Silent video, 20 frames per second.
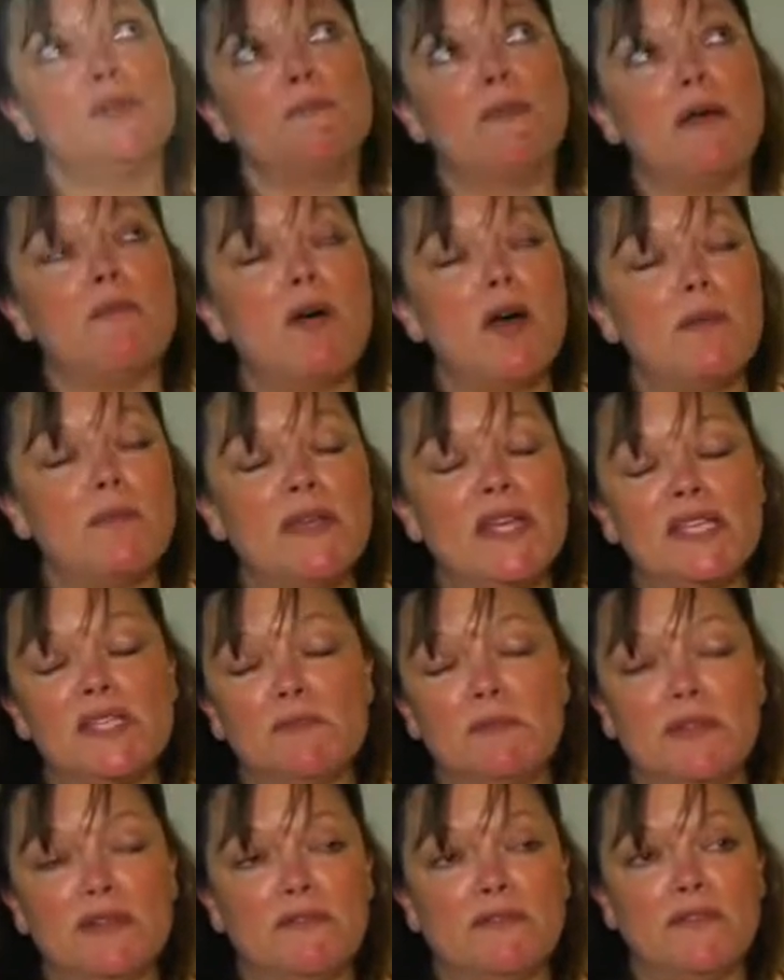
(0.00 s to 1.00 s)
My mom
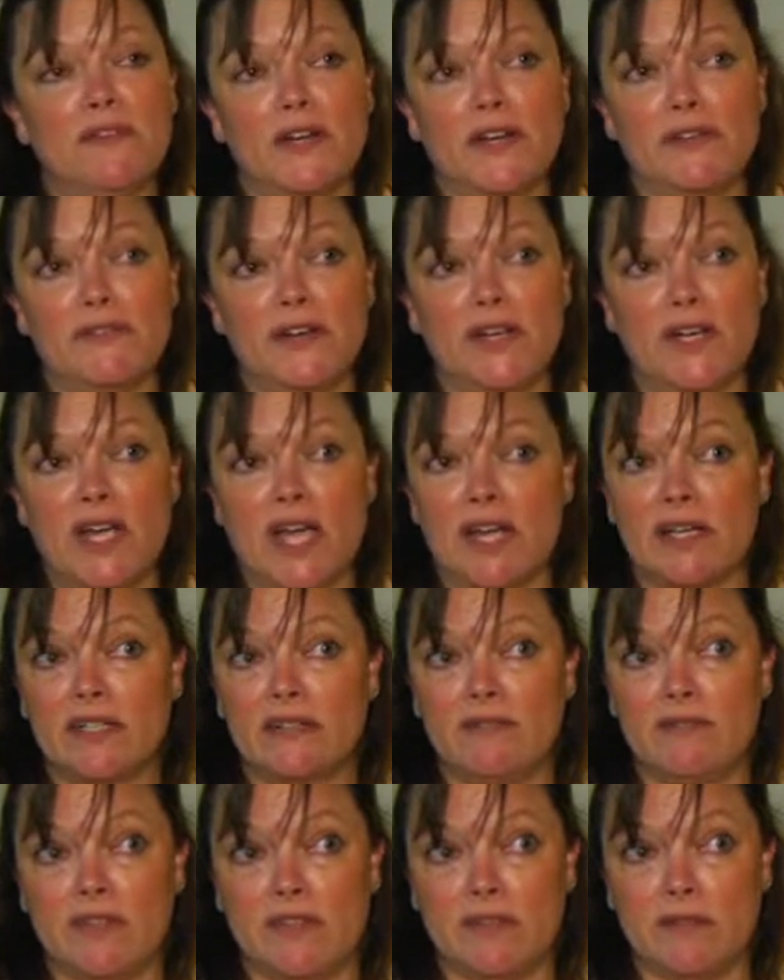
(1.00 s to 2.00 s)
has been very, very
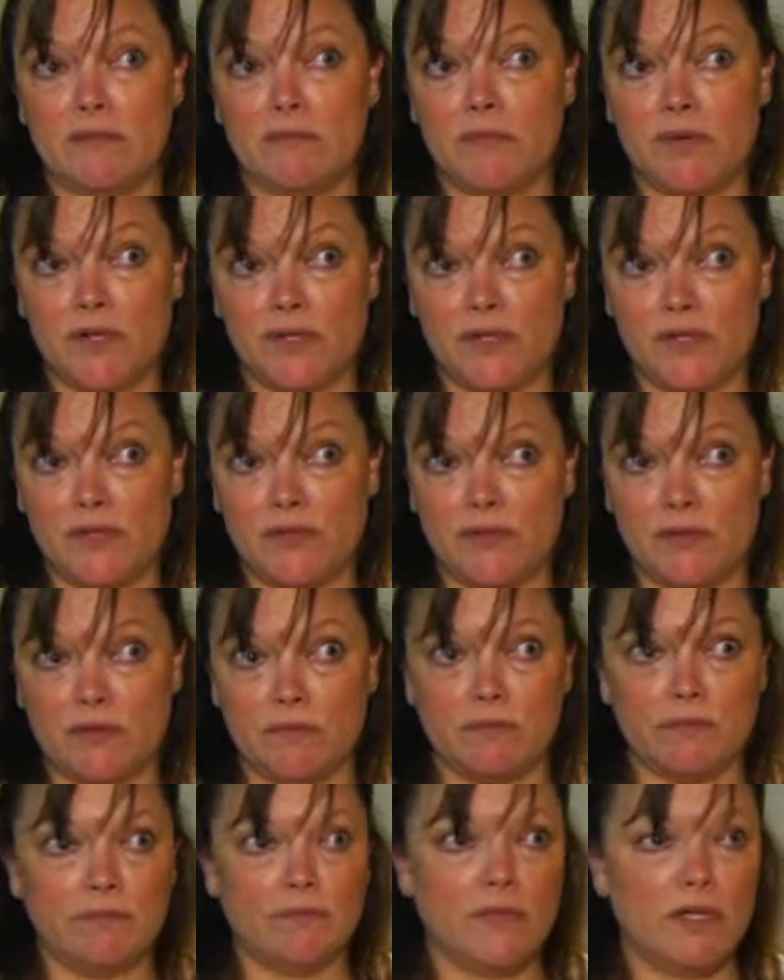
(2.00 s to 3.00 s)
active in the Barth
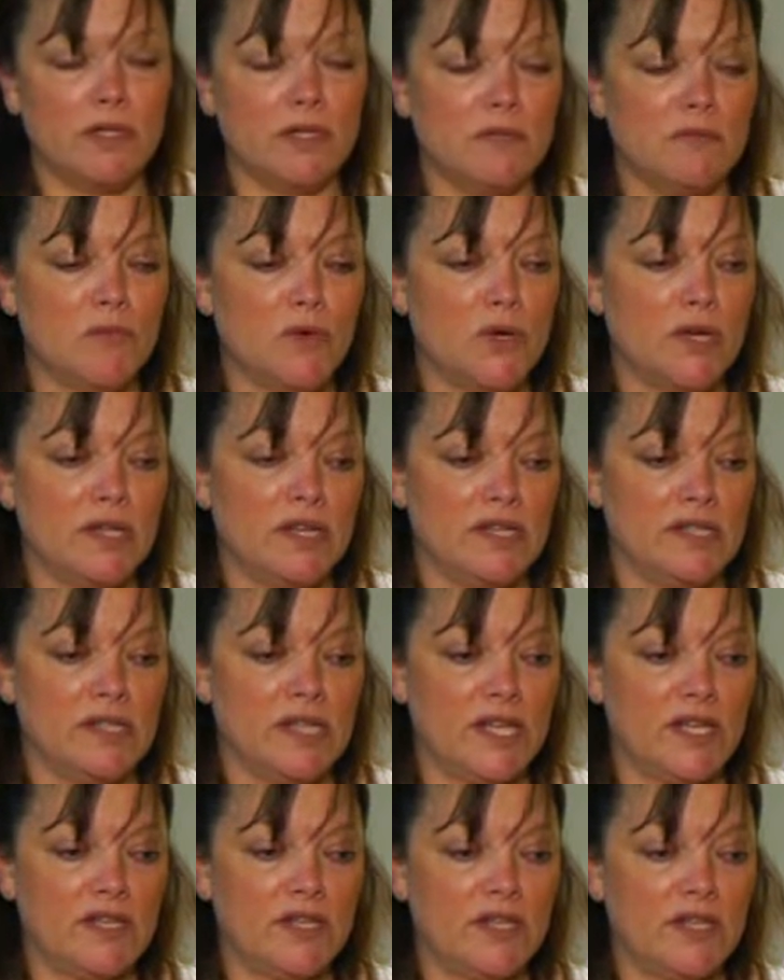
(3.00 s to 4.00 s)
syndrome
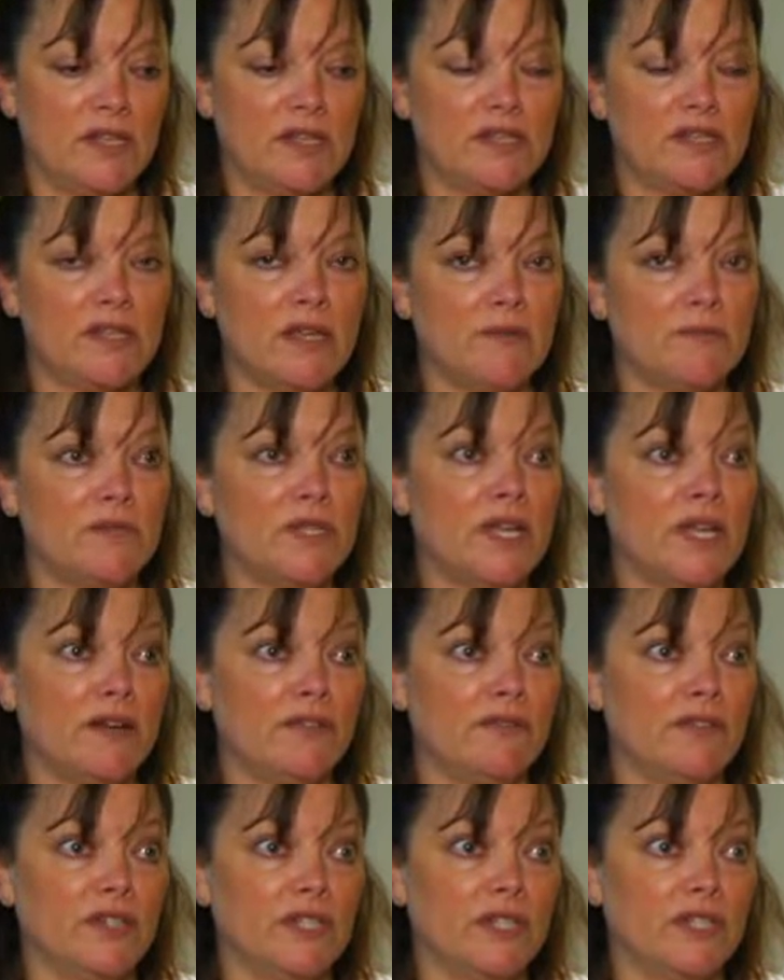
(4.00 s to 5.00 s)
organization, has come to
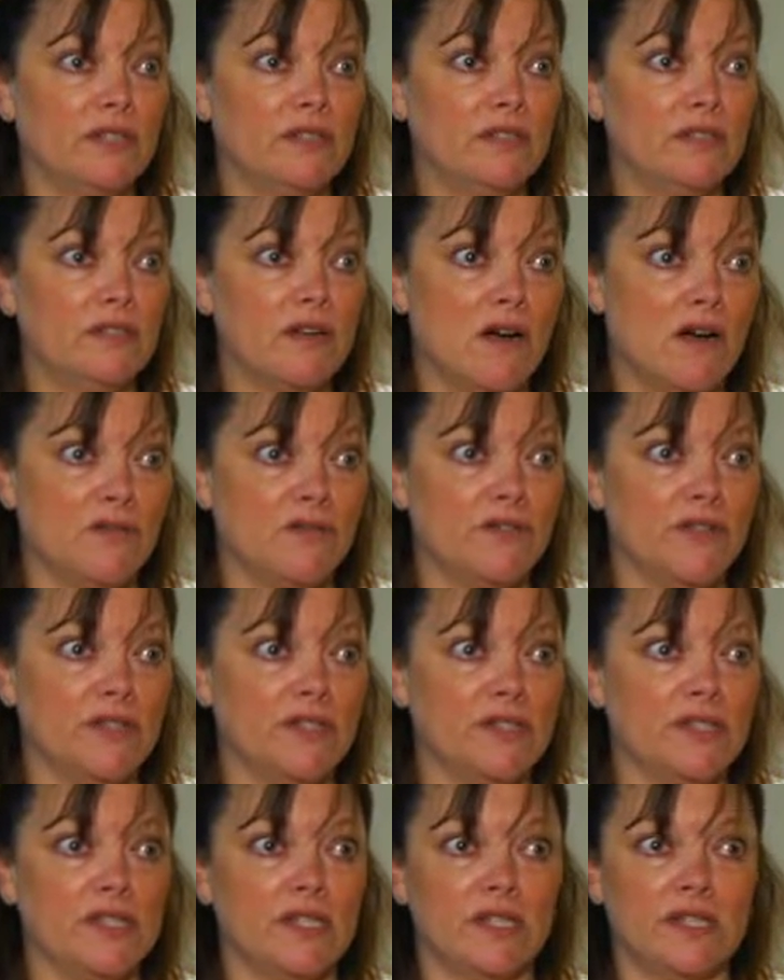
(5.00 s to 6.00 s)
every
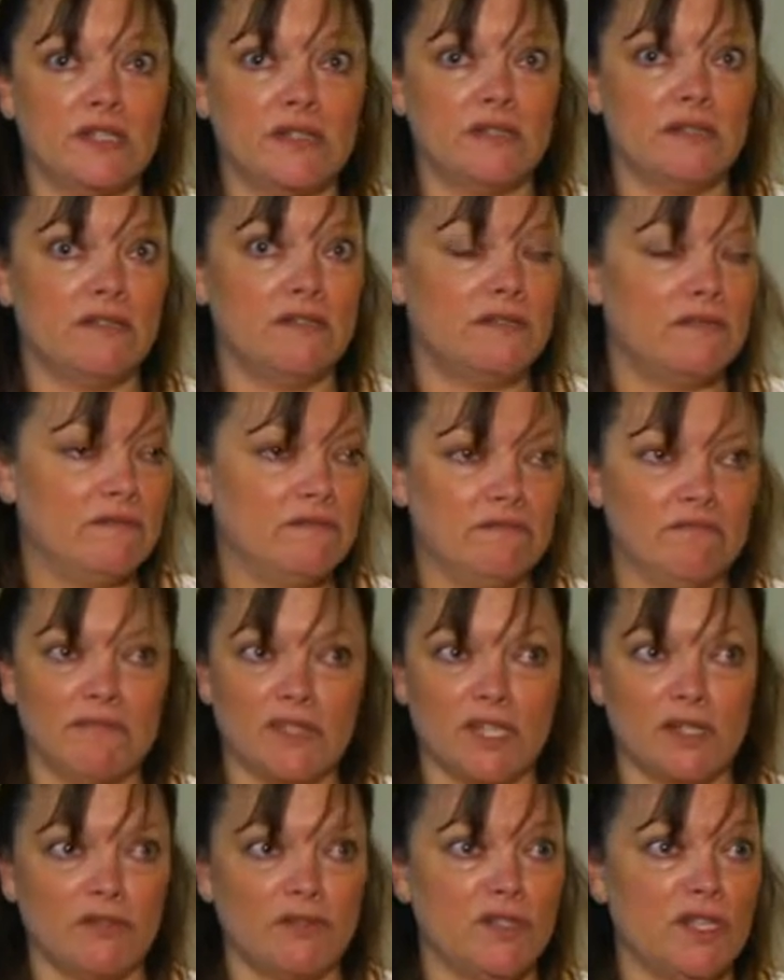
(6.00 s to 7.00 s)
conference, and has,
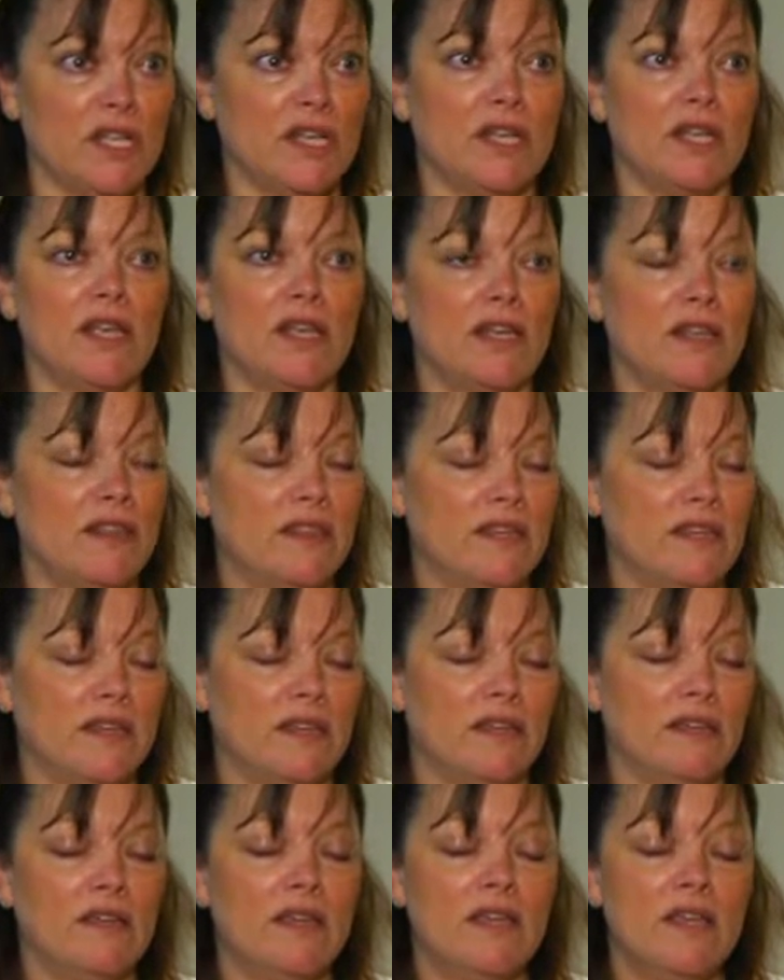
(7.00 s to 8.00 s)
done
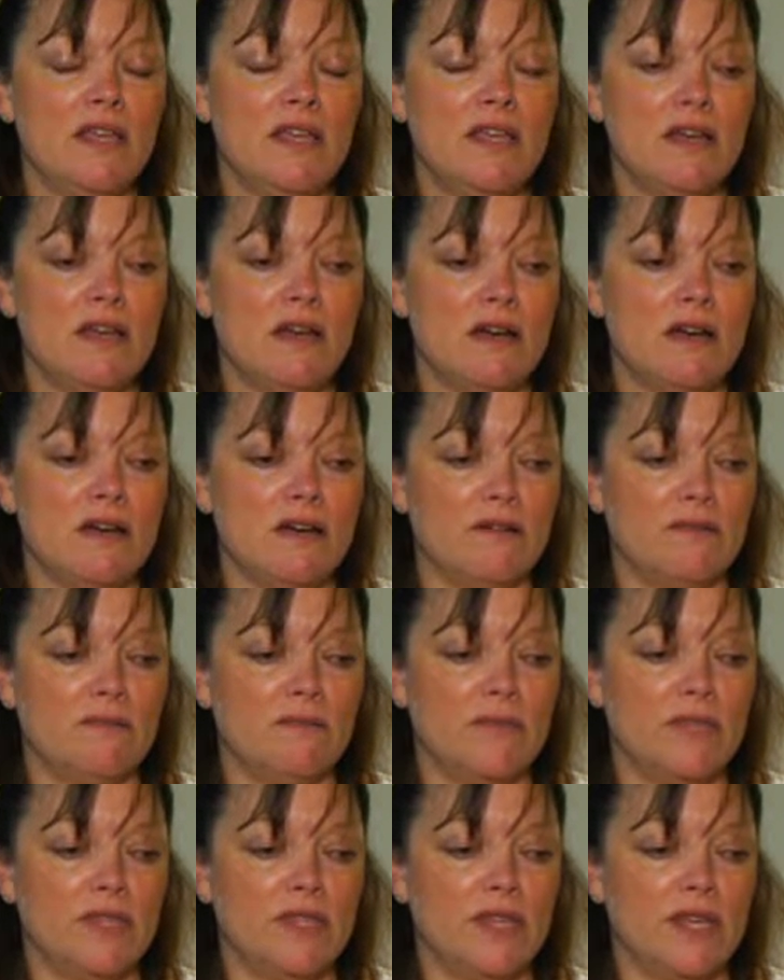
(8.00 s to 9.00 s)
anything
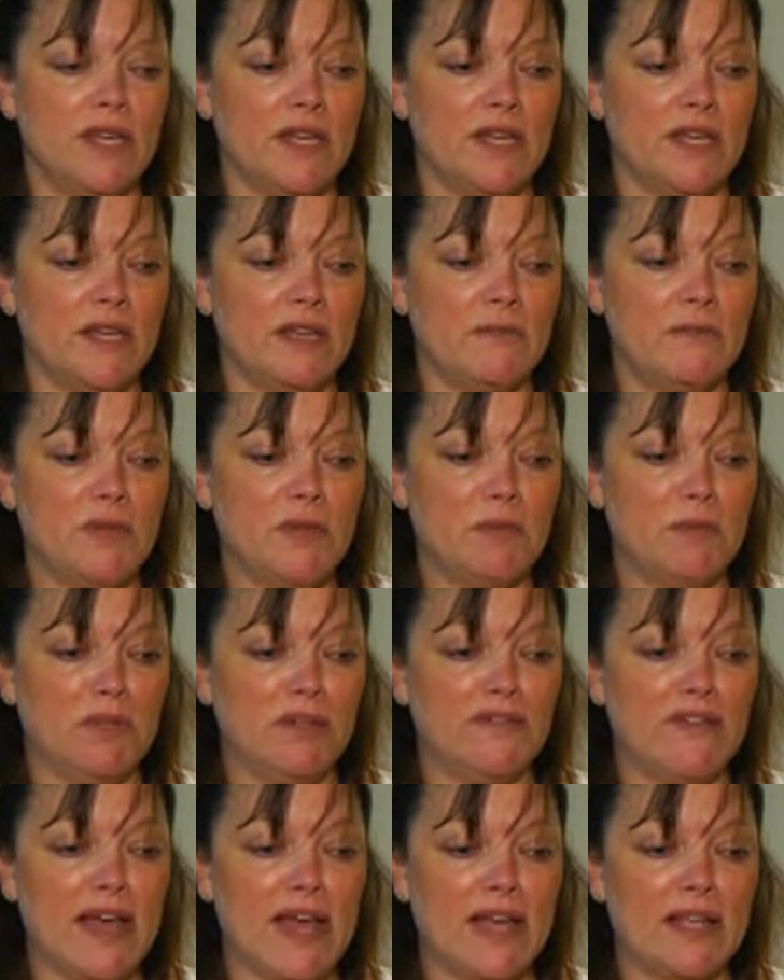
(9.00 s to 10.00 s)
that
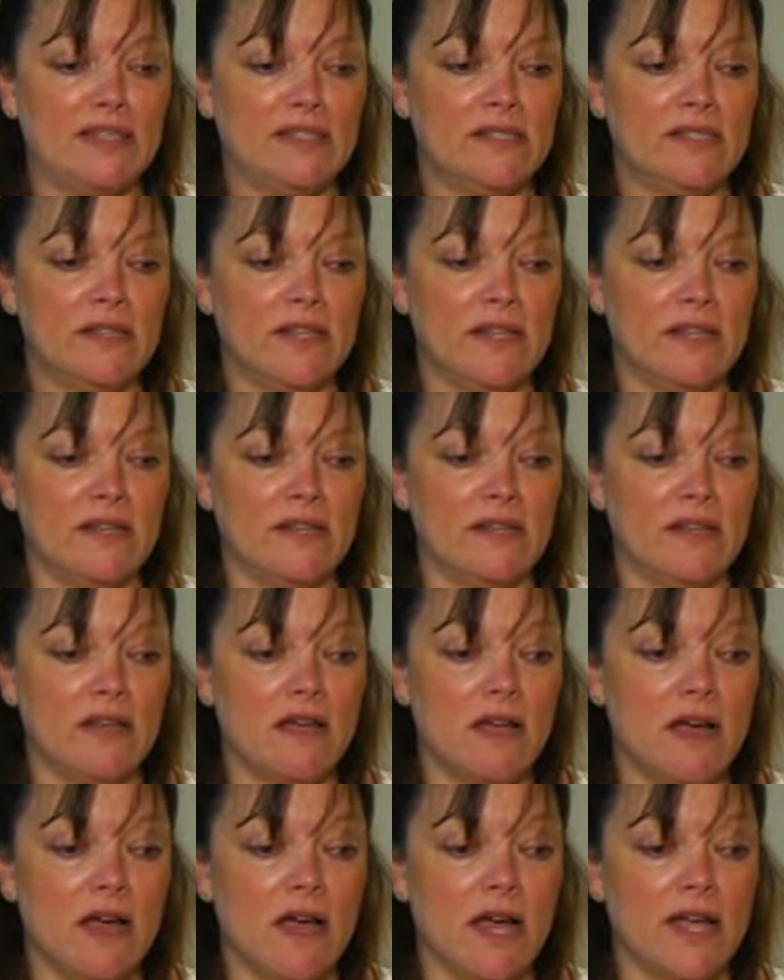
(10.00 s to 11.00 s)
people have asked. And
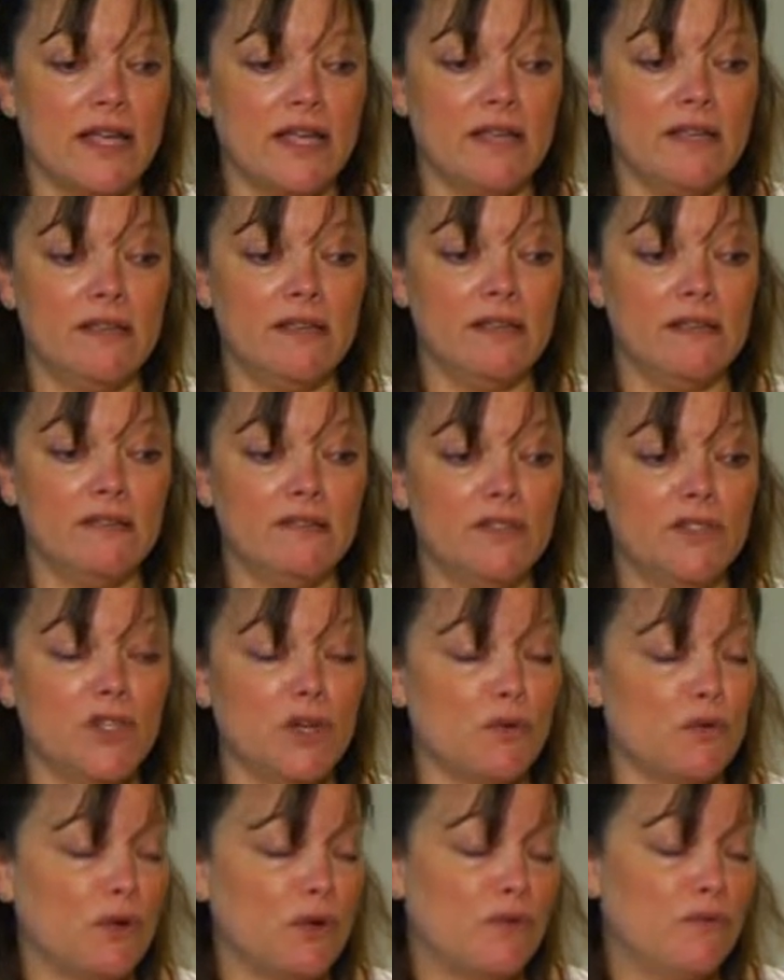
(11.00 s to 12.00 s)
I
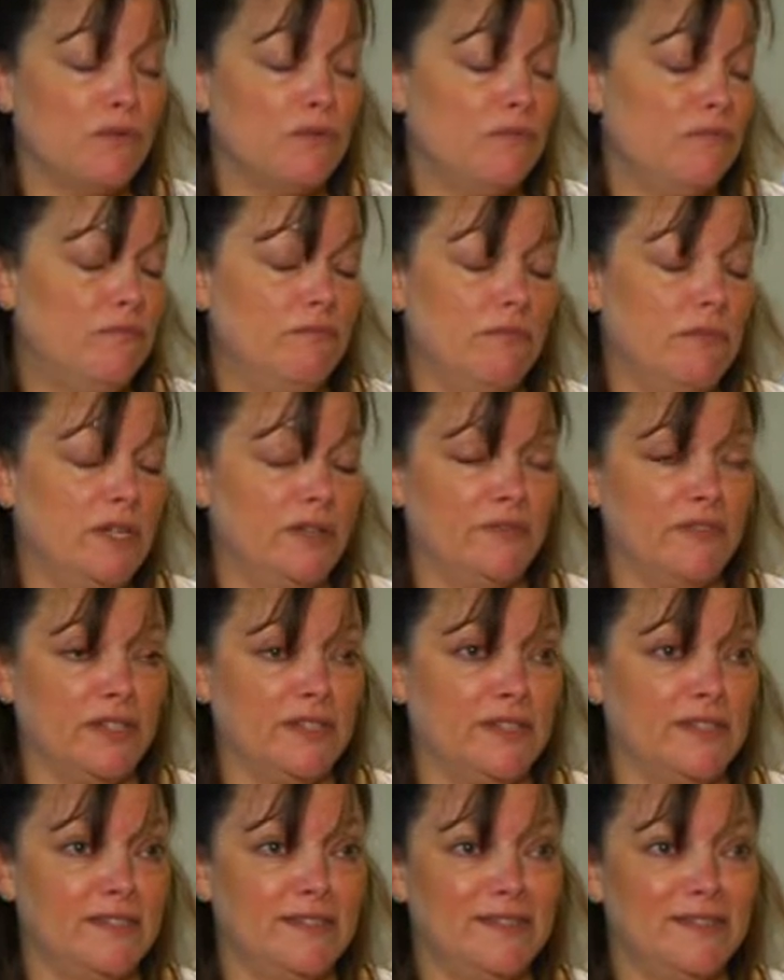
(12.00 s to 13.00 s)
don't know if
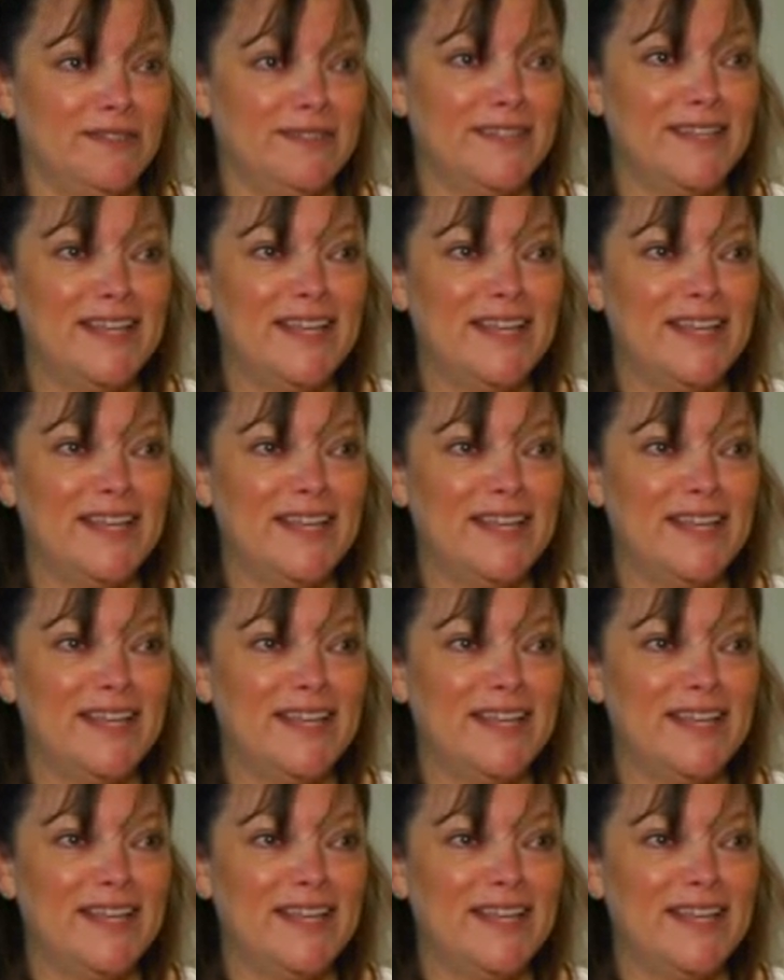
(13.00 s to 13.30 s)
it's